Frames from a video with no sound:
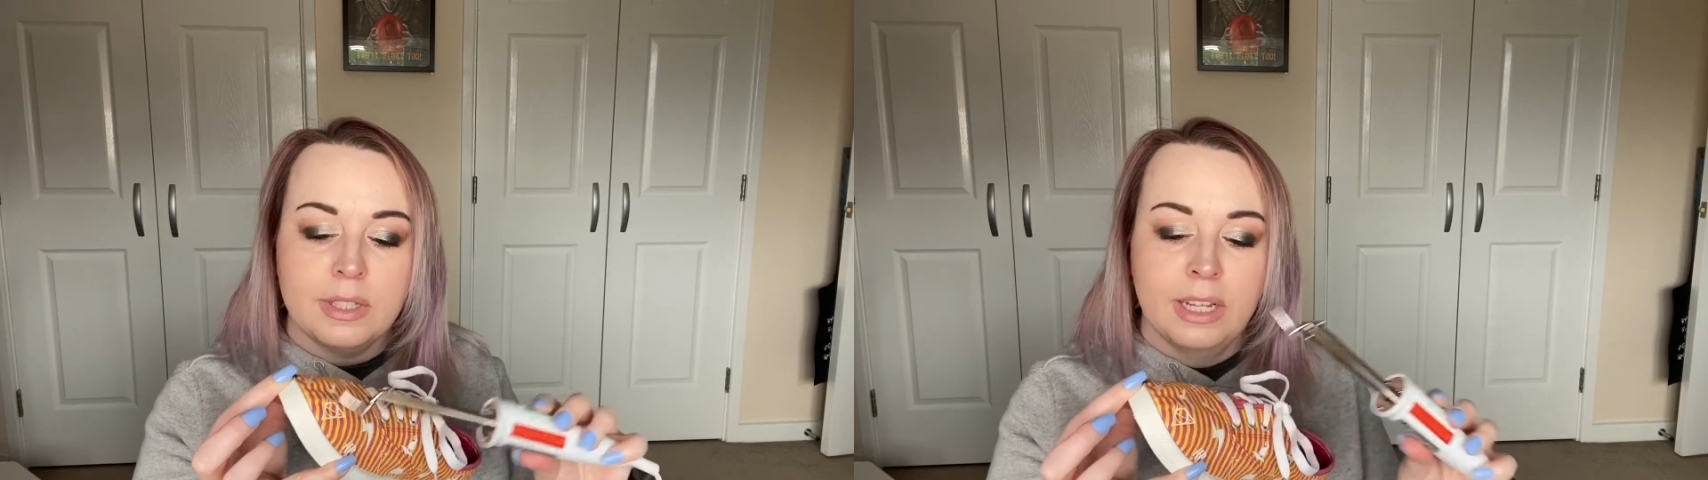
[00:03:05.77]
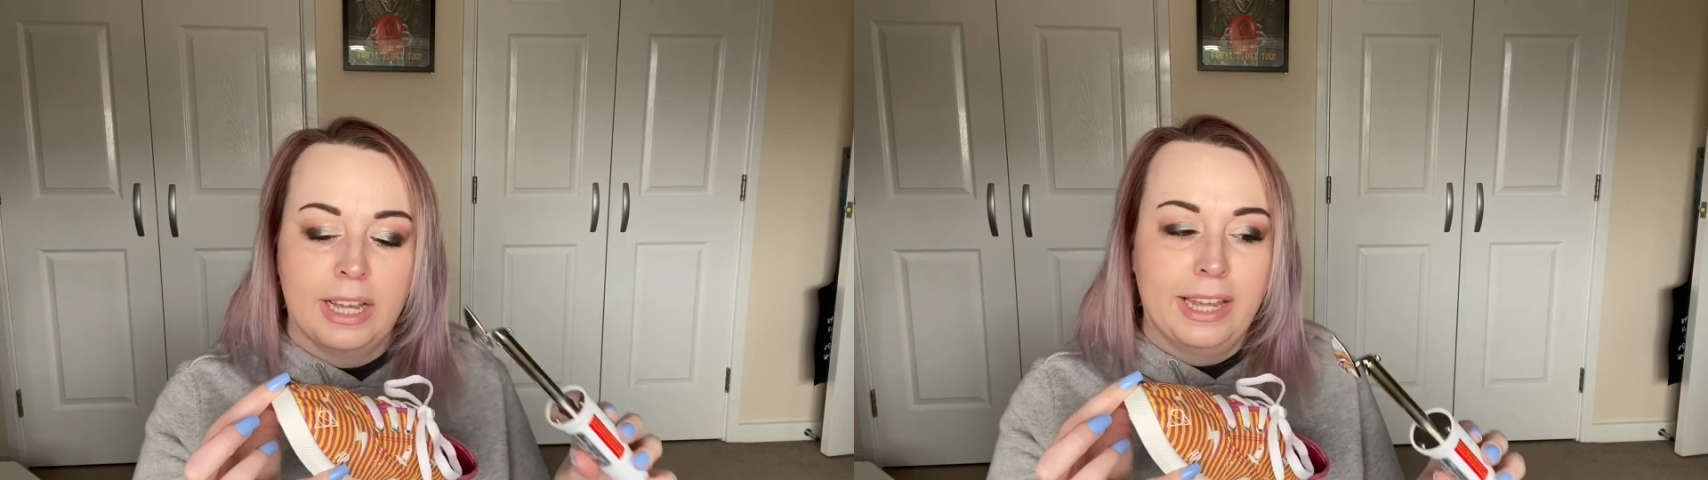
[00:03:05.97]

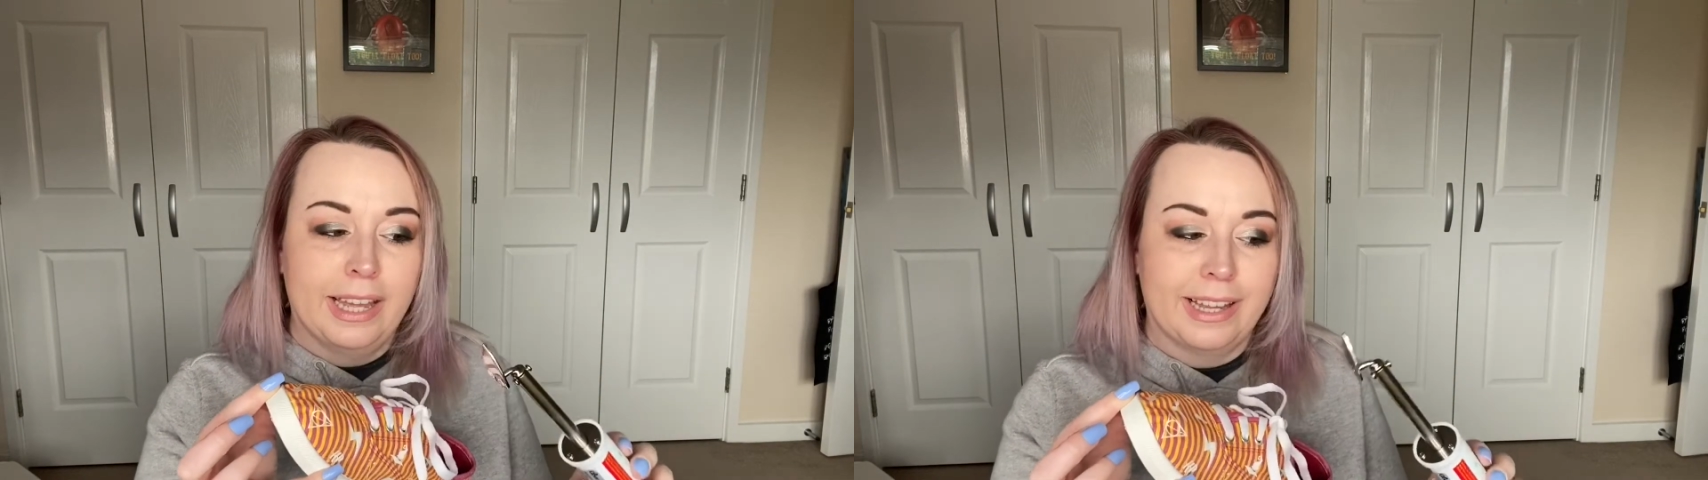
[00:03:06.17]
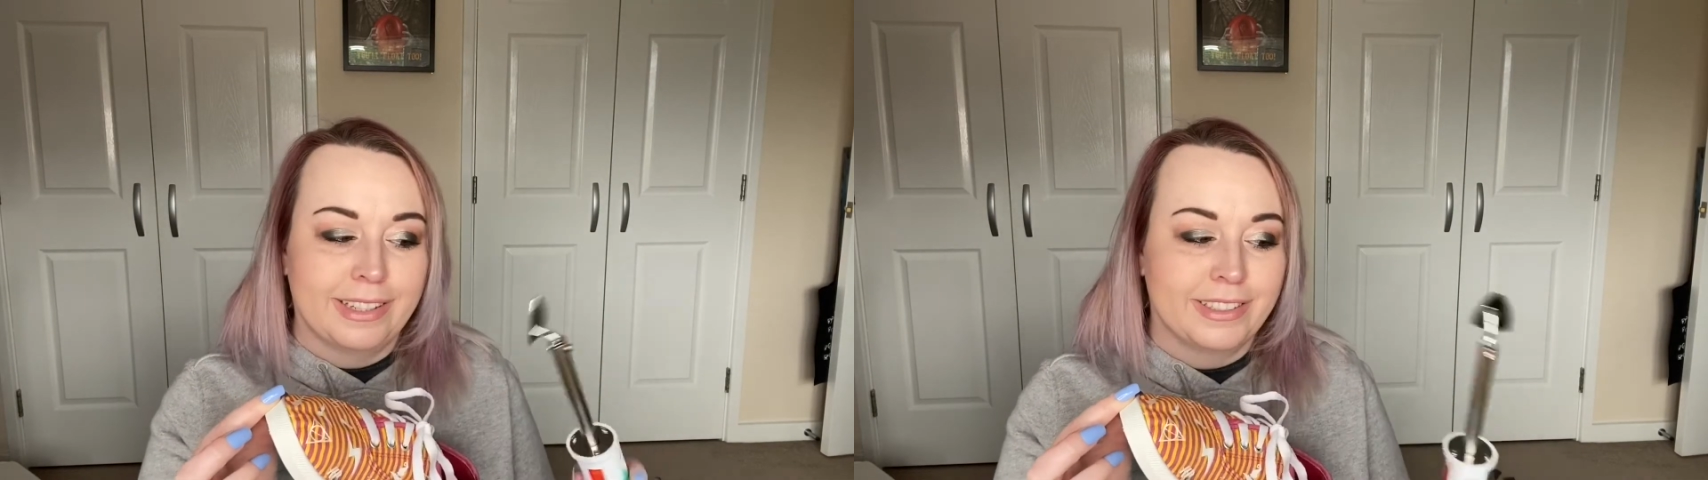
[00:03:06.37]

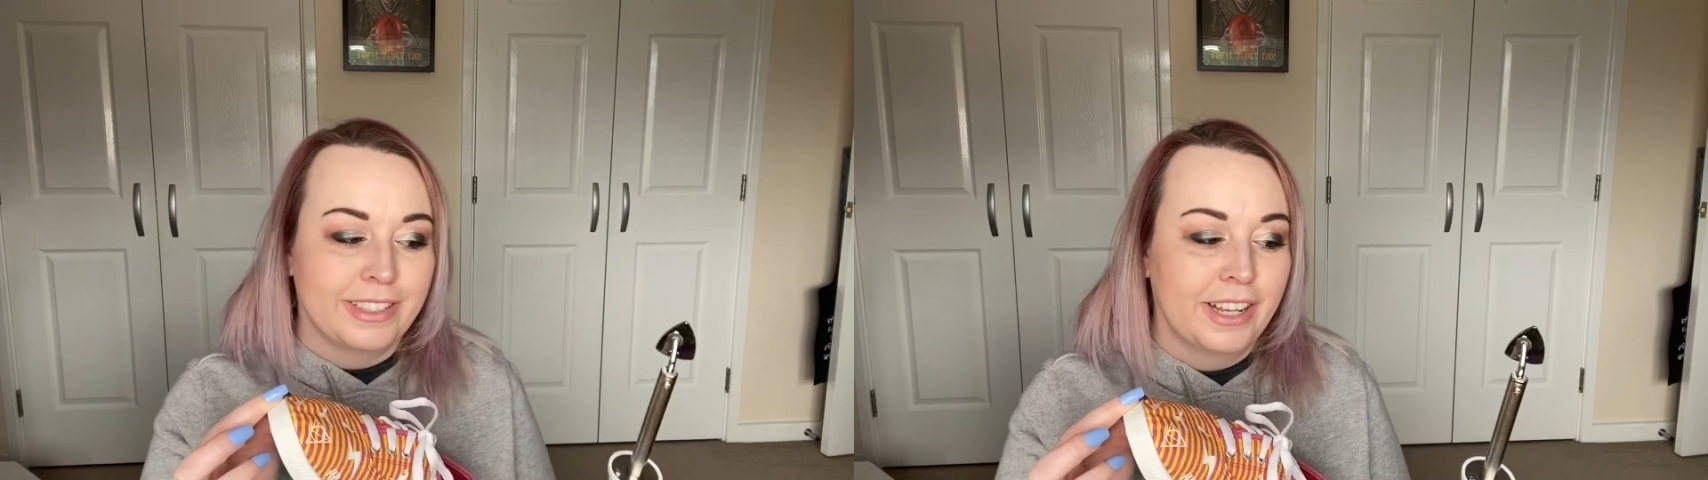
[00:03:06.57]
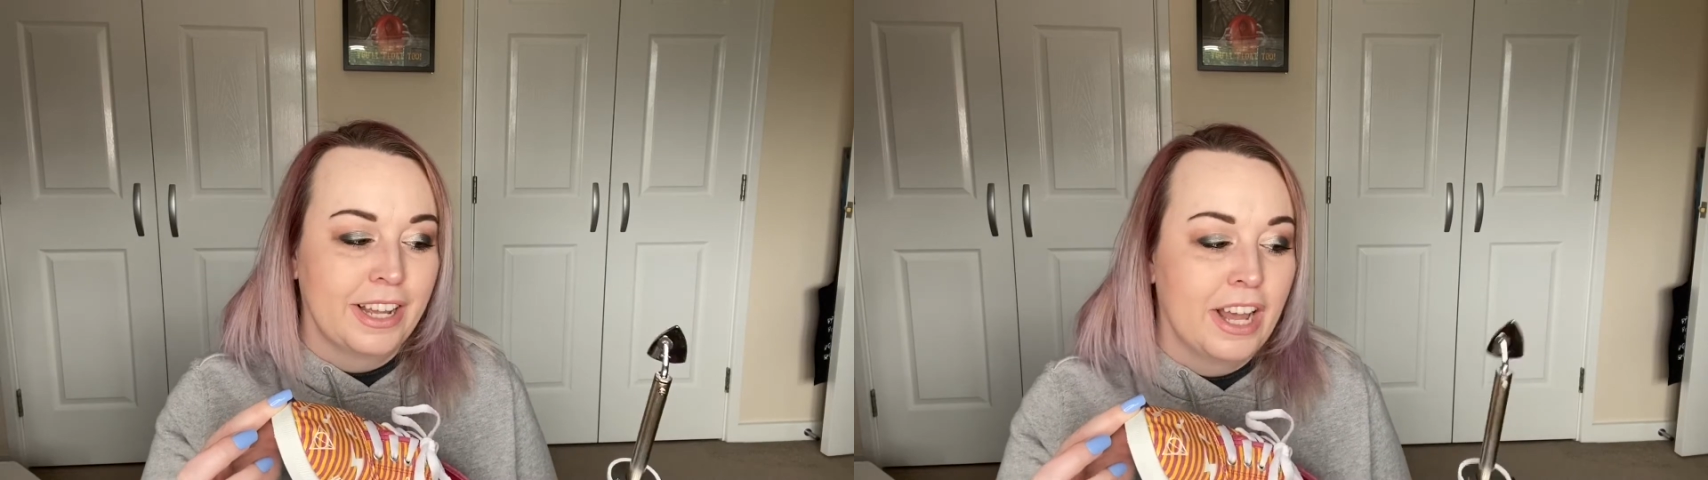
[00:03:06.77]
and
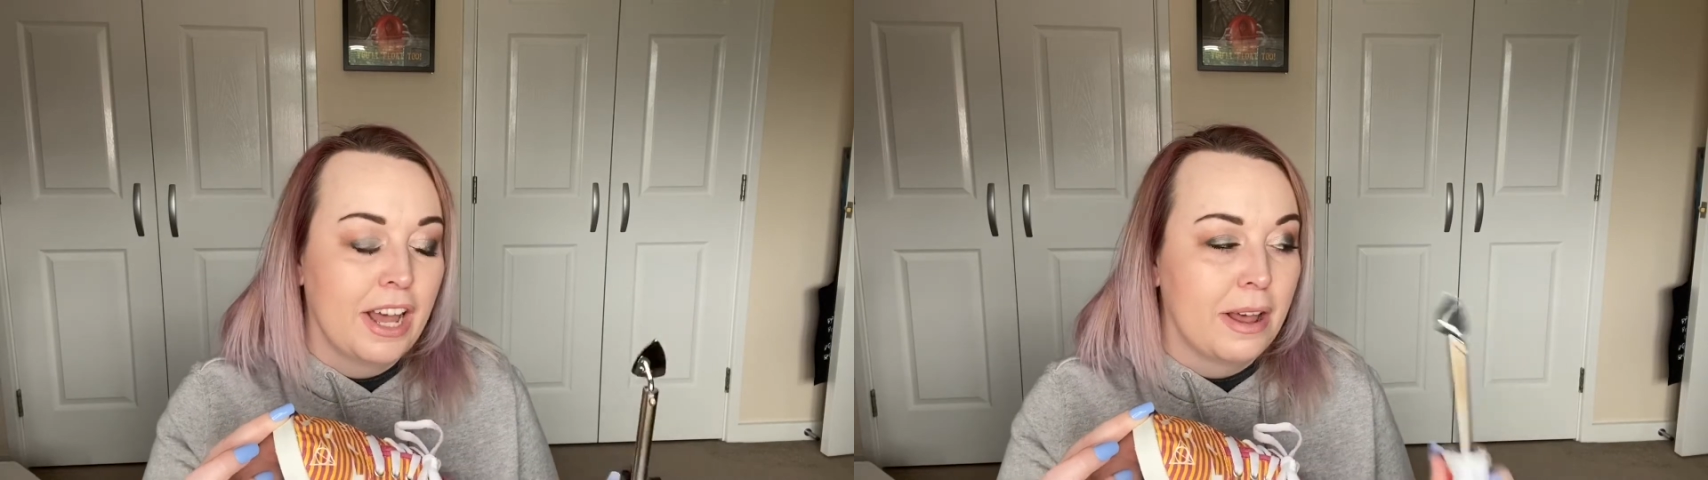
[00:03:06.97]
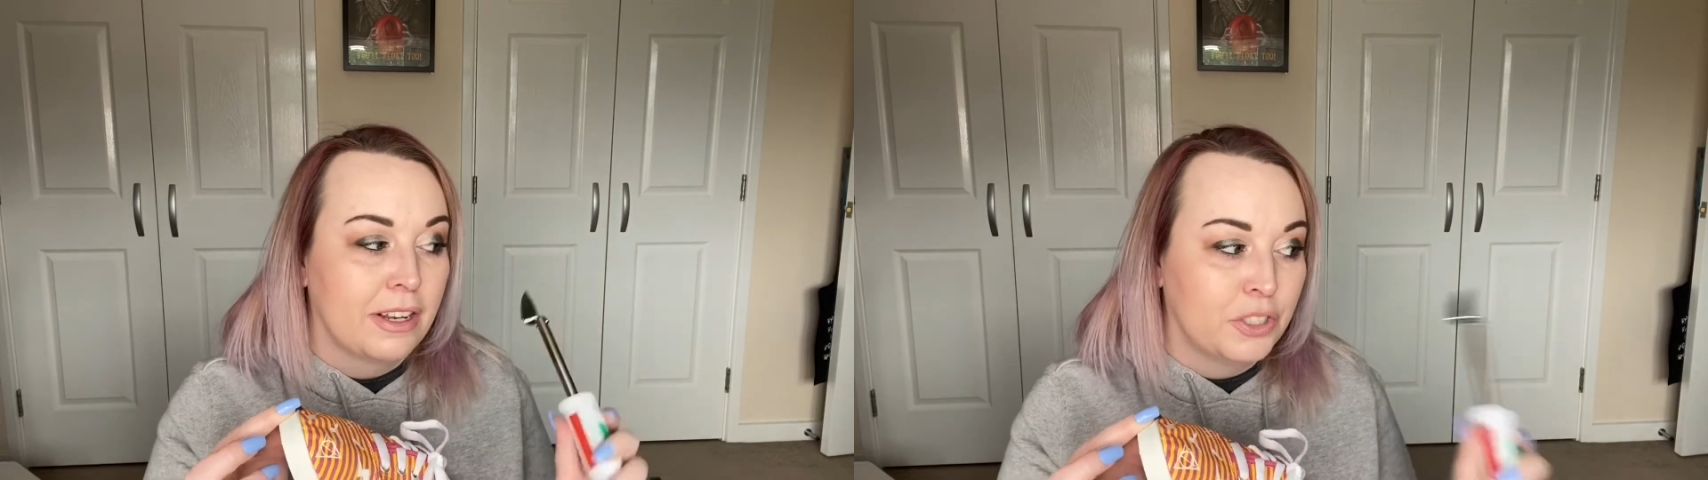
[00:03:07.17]

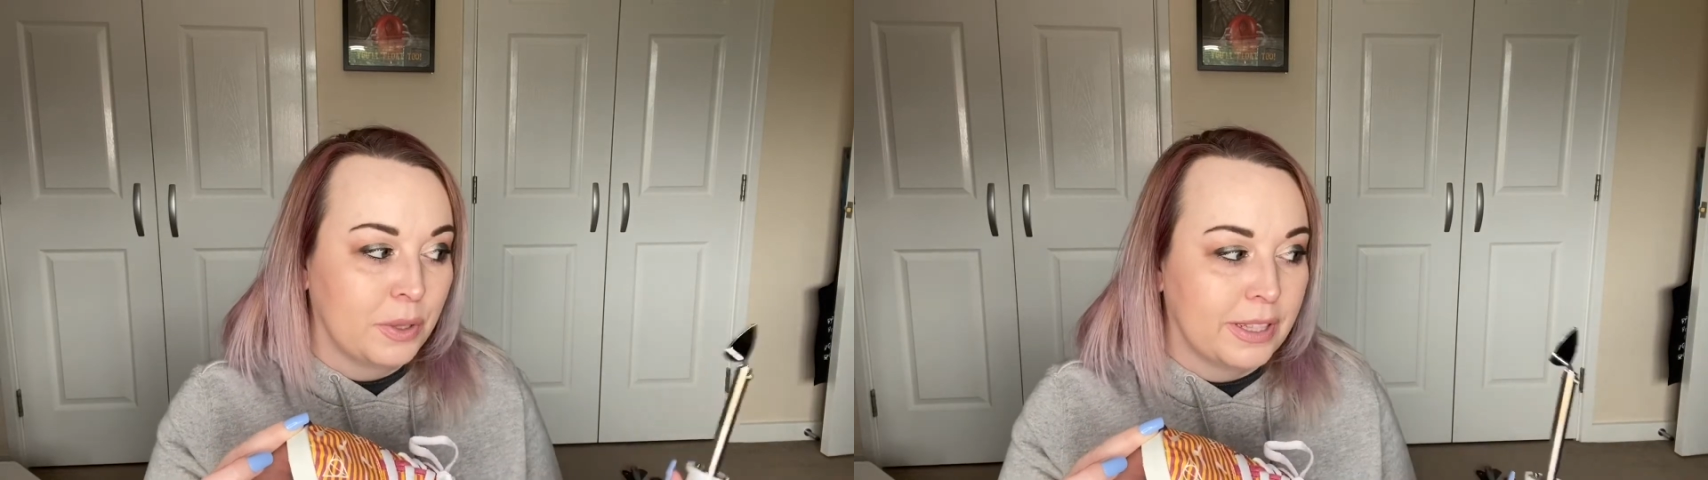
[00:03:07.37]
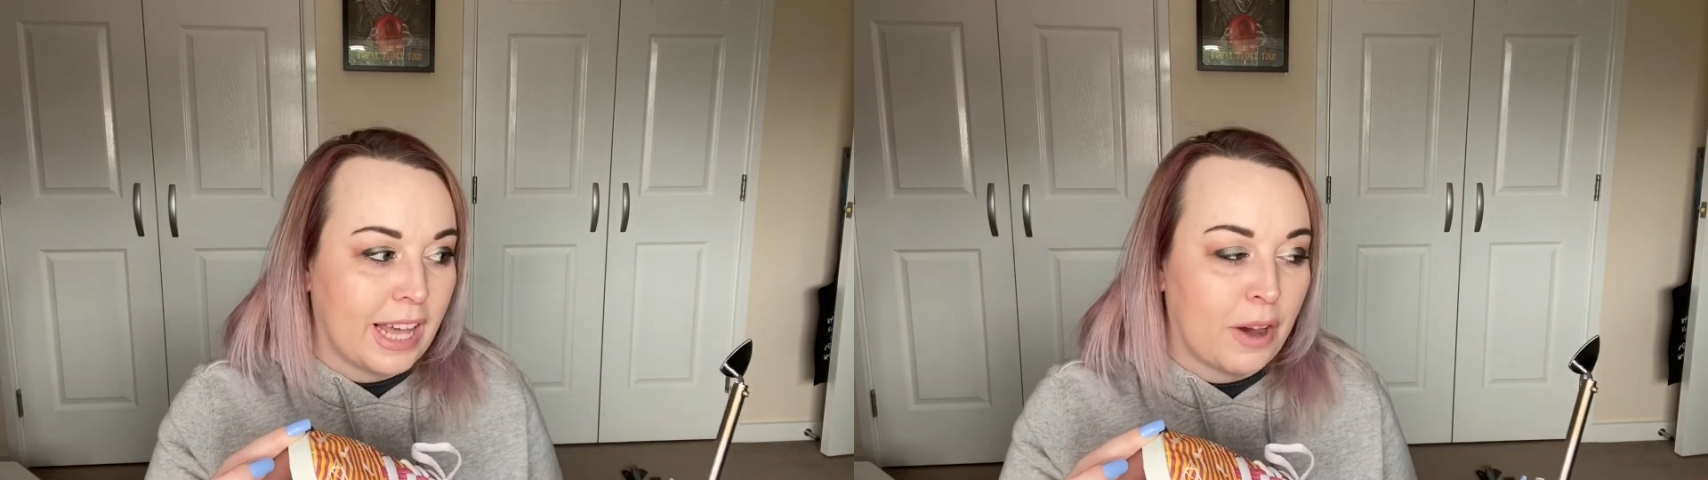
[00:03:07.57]
do
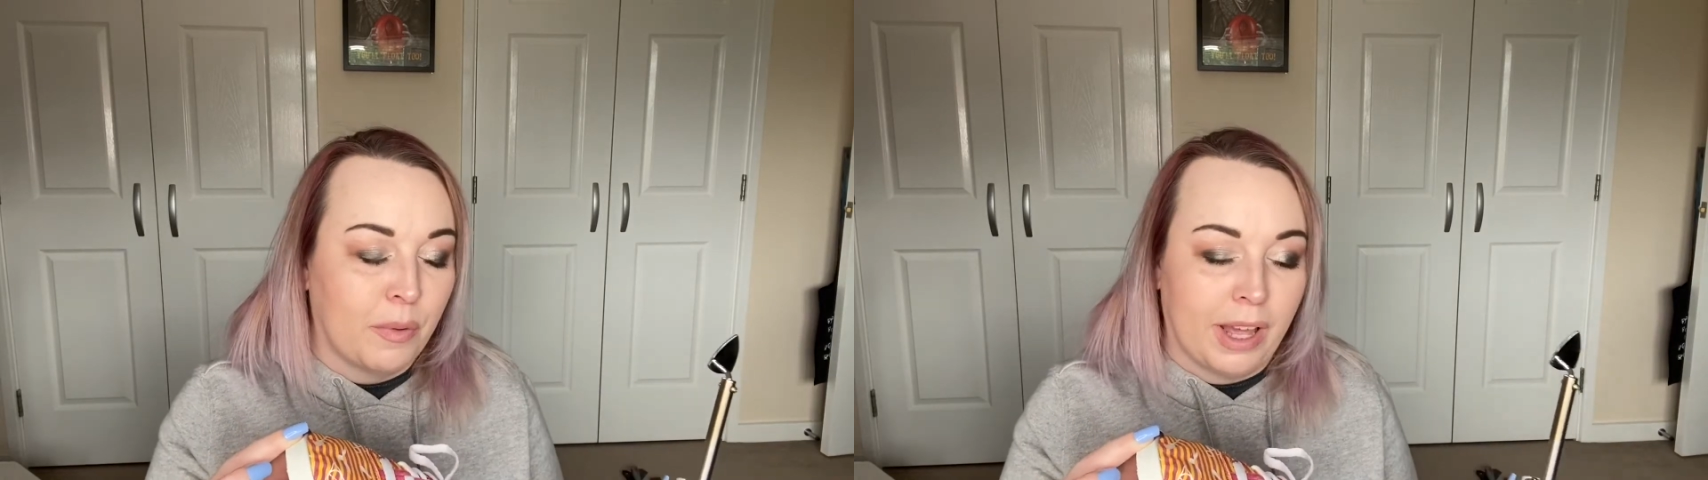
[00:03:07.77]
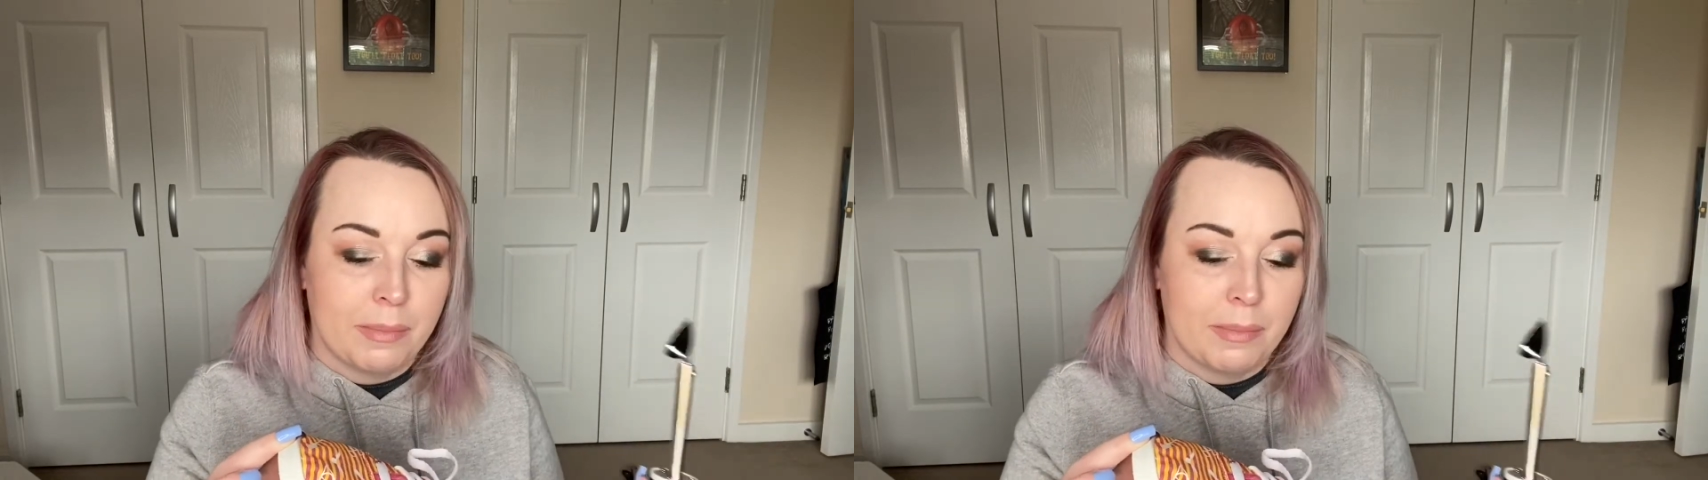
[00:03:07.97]
it that way.